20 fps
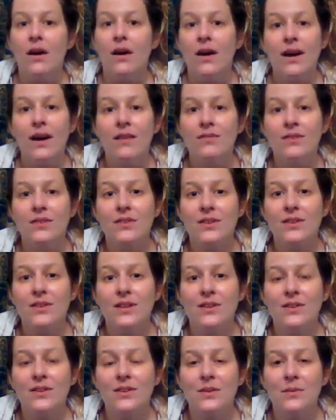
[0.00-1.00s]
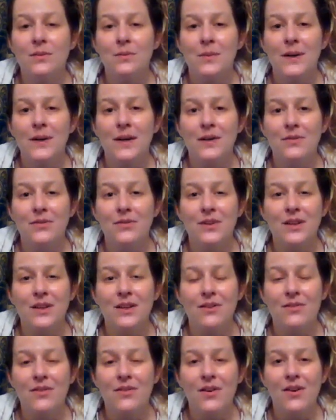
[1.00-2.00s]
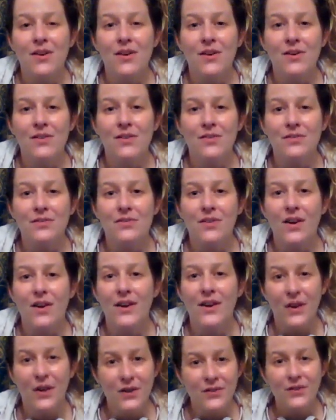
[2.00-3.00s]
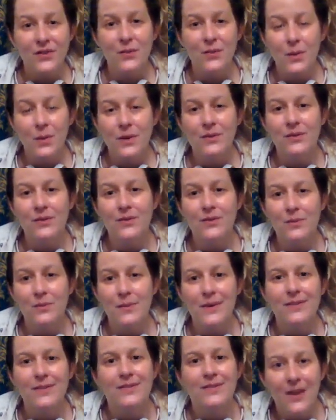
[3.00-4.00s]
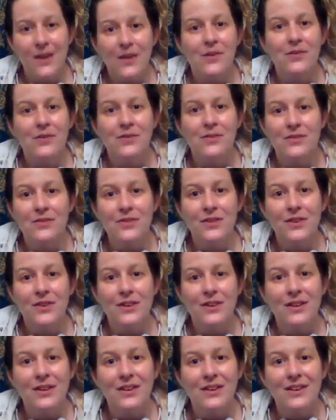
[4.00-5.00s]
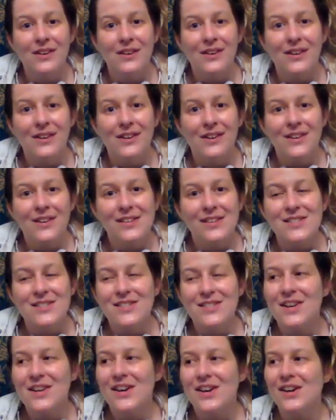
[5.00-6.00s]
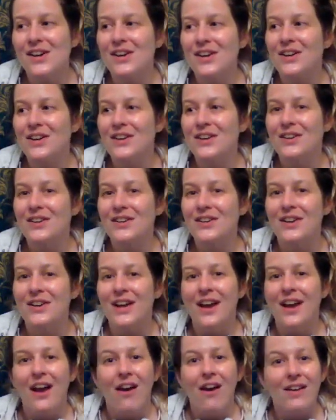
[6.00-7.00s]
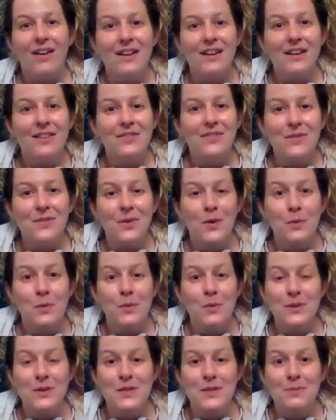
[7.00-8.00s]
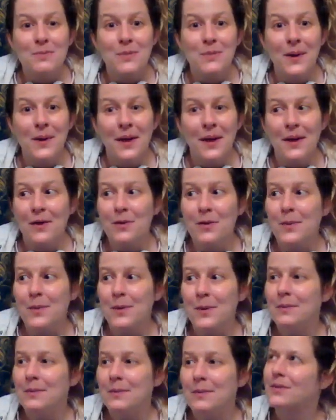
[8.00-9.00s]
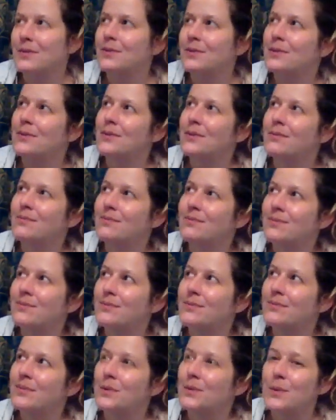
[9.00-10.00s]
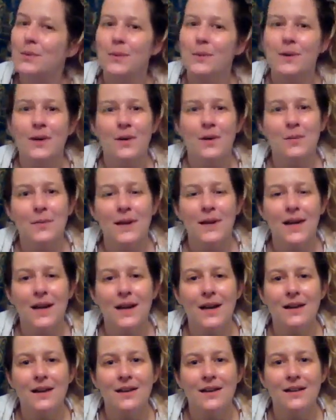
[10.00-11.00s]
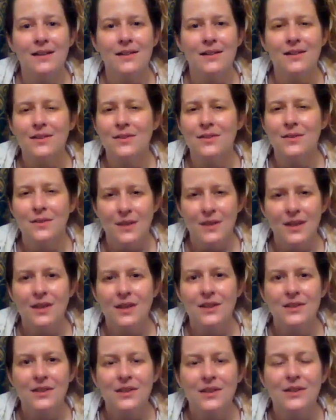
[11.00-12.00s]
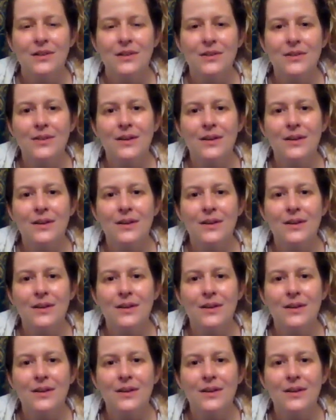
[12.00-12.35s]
I haven't done anything with my hair for a year and a half. I cut it once myself. So I even, when I booked in my hair appointment, I thought, do I want to cut my hair? And I thought, yeah, you do,